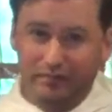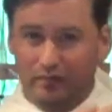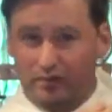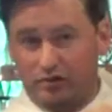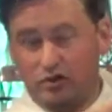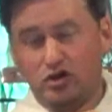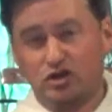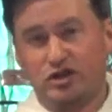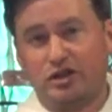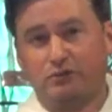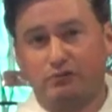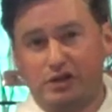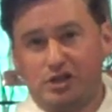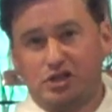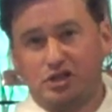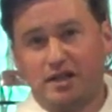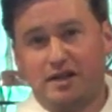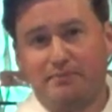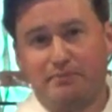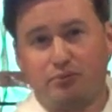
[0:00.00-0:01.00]
usually
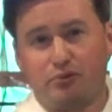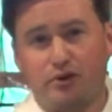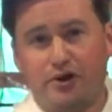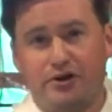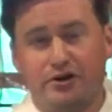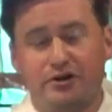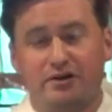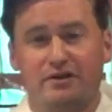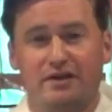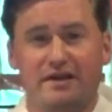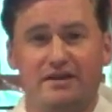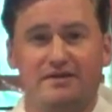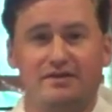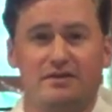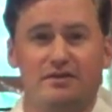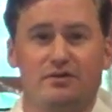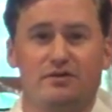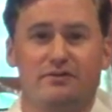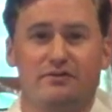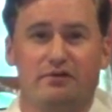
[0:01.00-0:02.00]
richly embroidered that
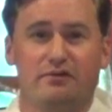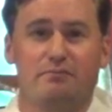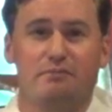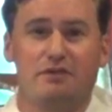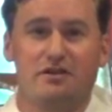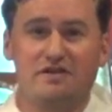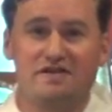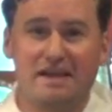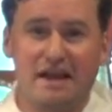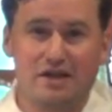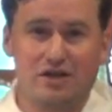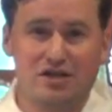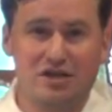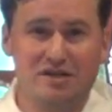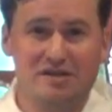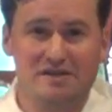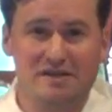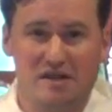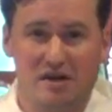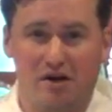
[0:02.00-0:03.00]
is used for
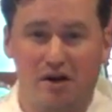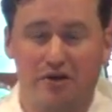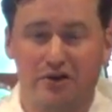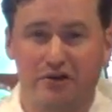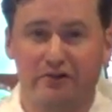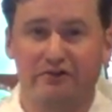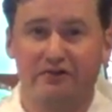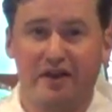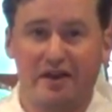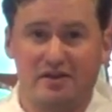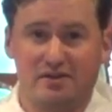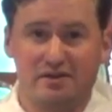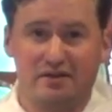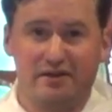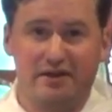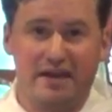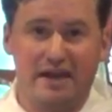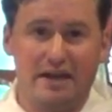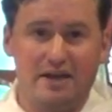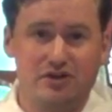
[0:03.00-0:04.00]
processions and on other festal
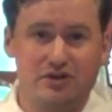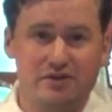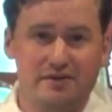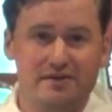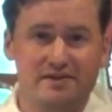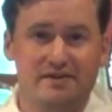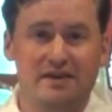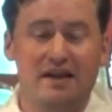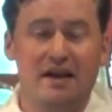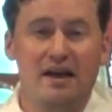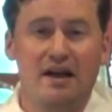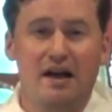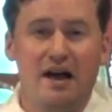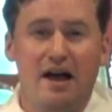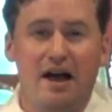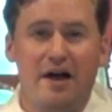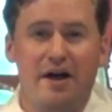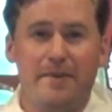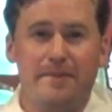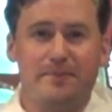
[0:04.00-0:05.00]
occasions.
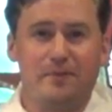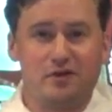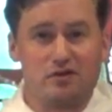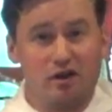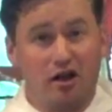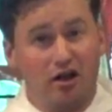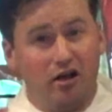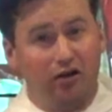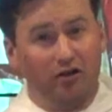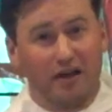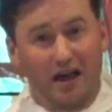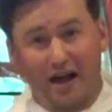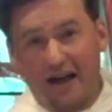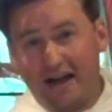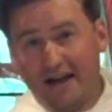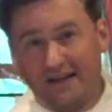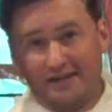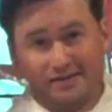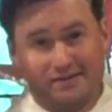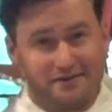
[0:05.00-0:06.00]
Um, there's all
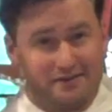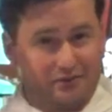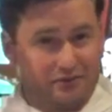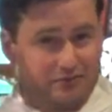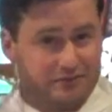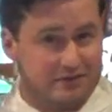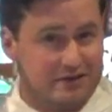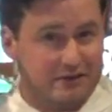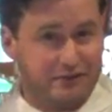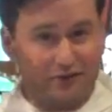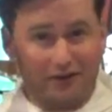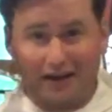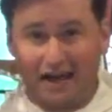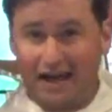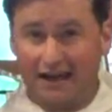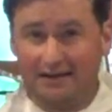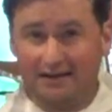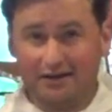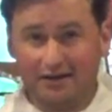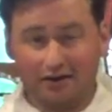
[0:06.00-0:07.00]
kinds of different
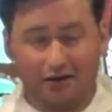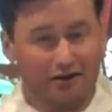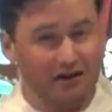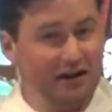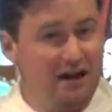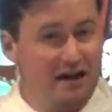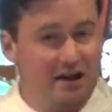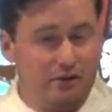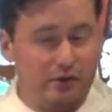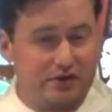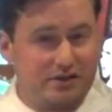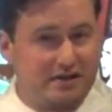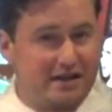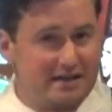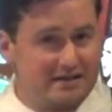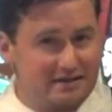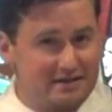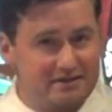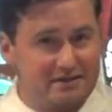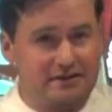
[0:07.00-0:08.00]
headgear, which
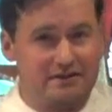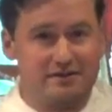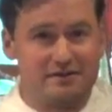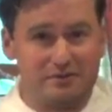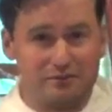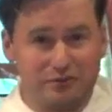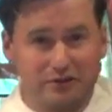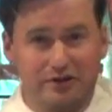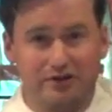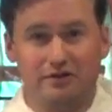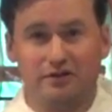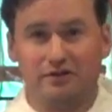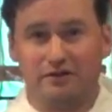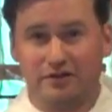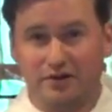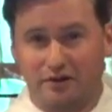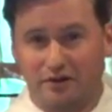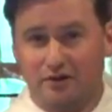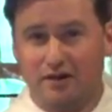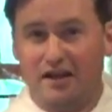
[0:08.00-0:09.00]
gets us into some real,
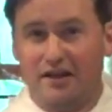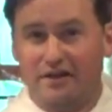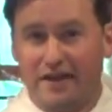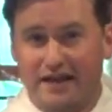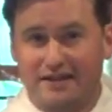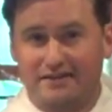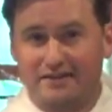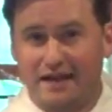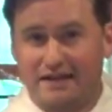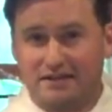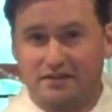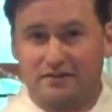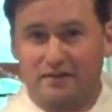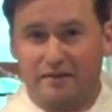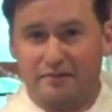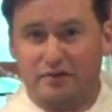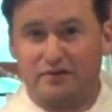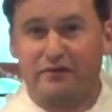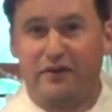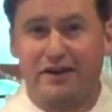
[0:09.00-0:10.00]
you know, that's, that's
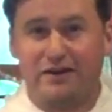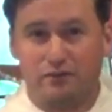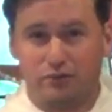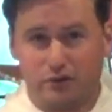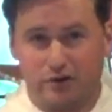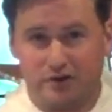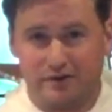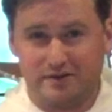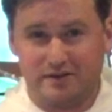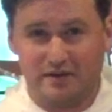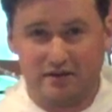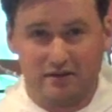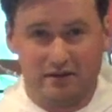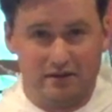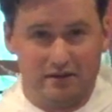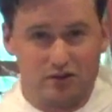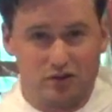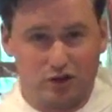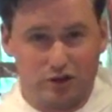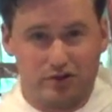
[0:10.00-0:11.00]
them's fighting words in,
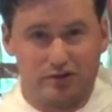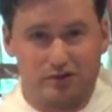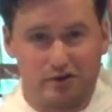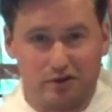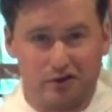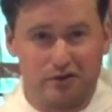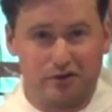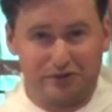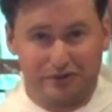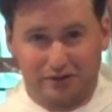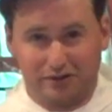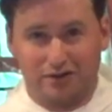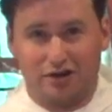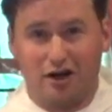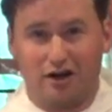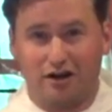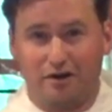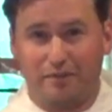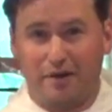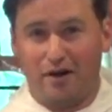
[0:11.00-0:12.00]
in church circles to
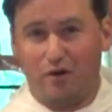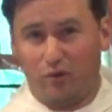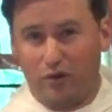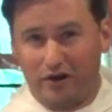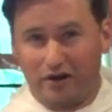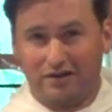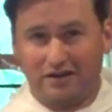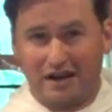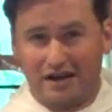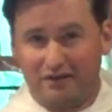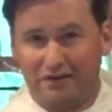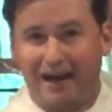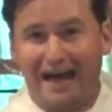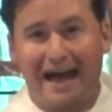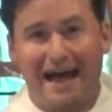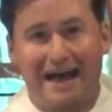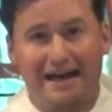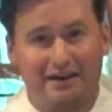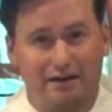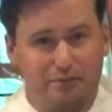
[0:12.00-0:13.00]
talk about what kind of
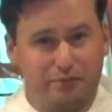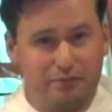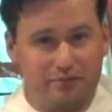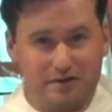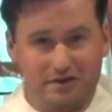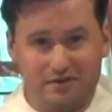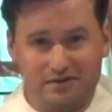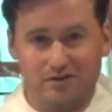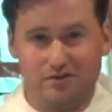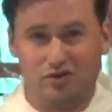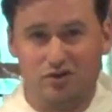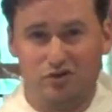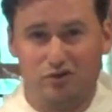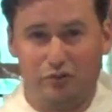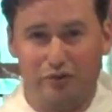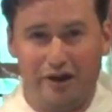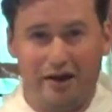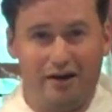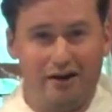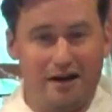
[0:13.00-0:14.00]
hat a priest should
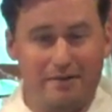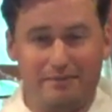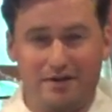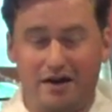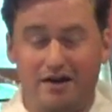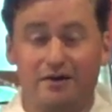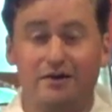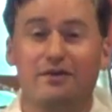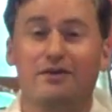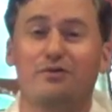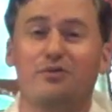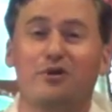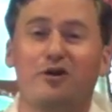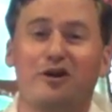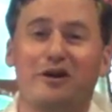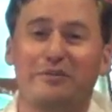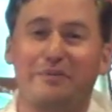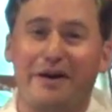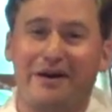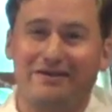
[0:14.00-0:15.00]
wear. I'm not going to
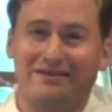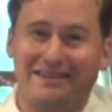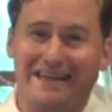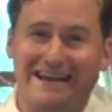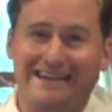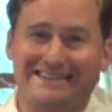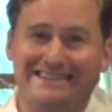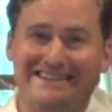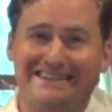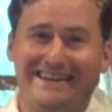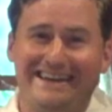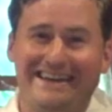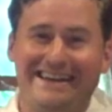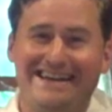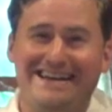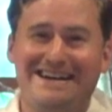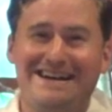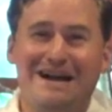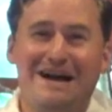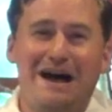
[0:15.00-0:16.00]
worry about that
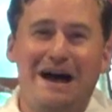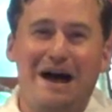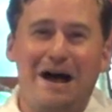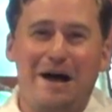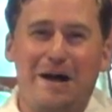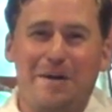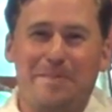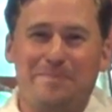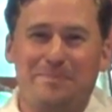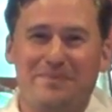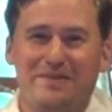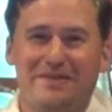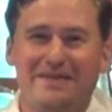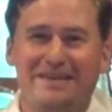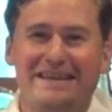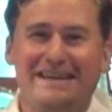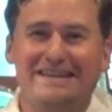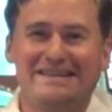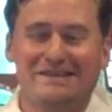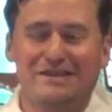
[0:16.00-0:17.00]
today. Um,
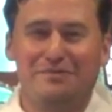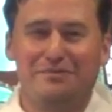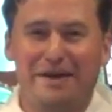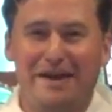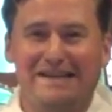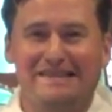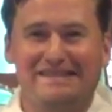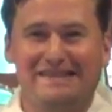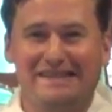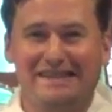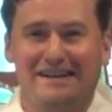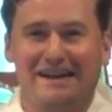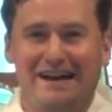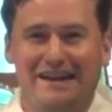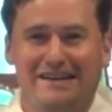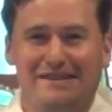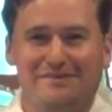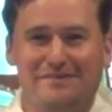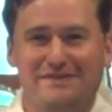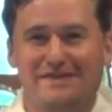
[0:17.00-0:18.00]
these are the basic
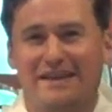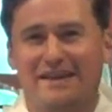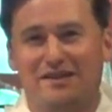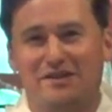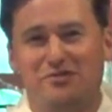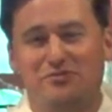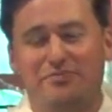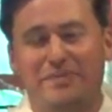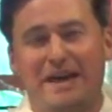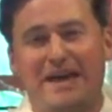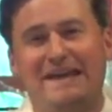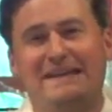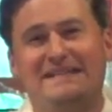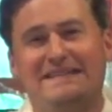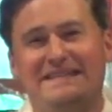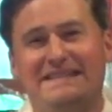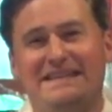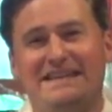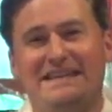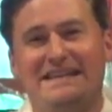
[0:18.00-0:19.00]
items that you may
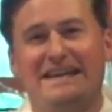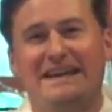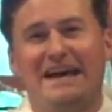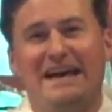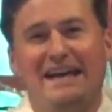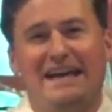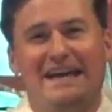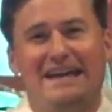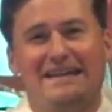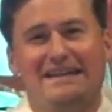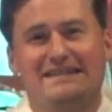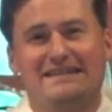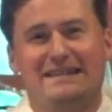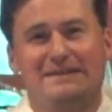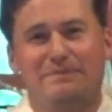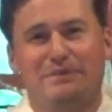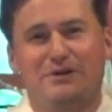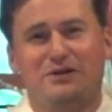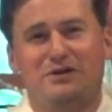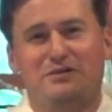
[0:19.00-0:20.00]
see in a
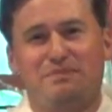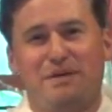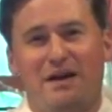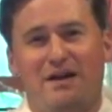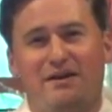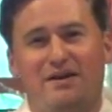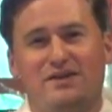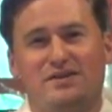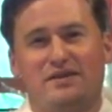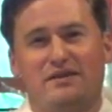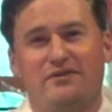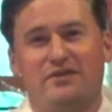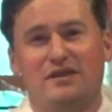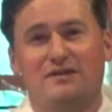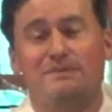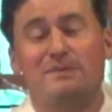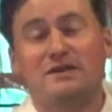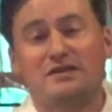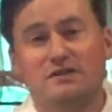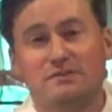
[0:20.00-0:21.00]
typical parish of
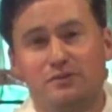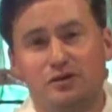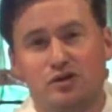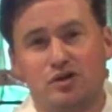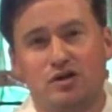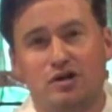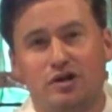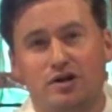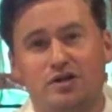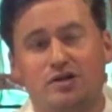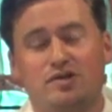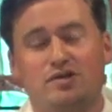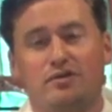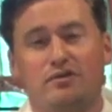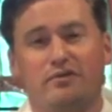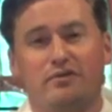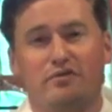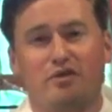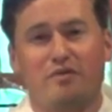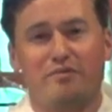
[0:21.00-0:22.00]
the Episcopal Church
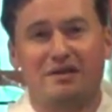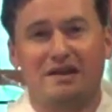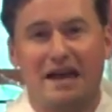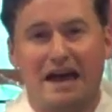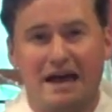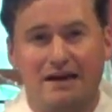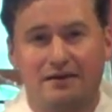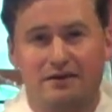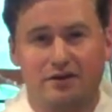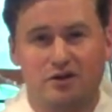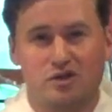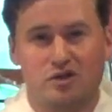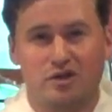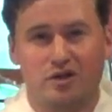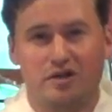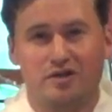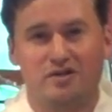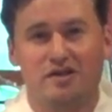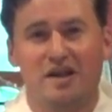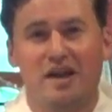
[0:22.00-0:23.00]
or the Roman Catholic
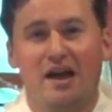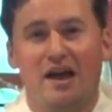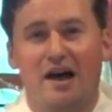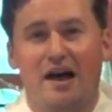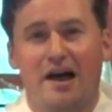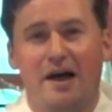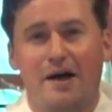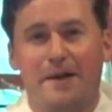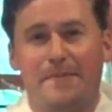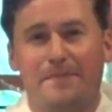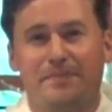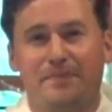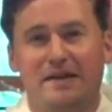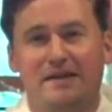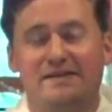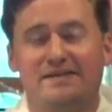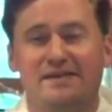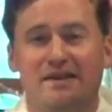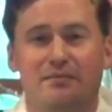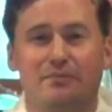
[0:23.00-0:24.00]
Church, um,
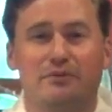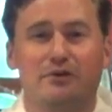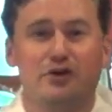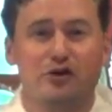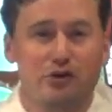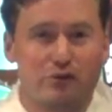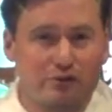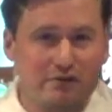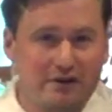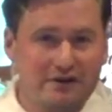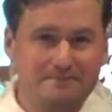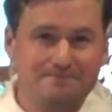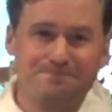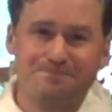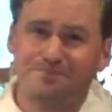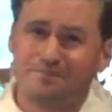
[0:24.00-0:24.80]
in some Lutheran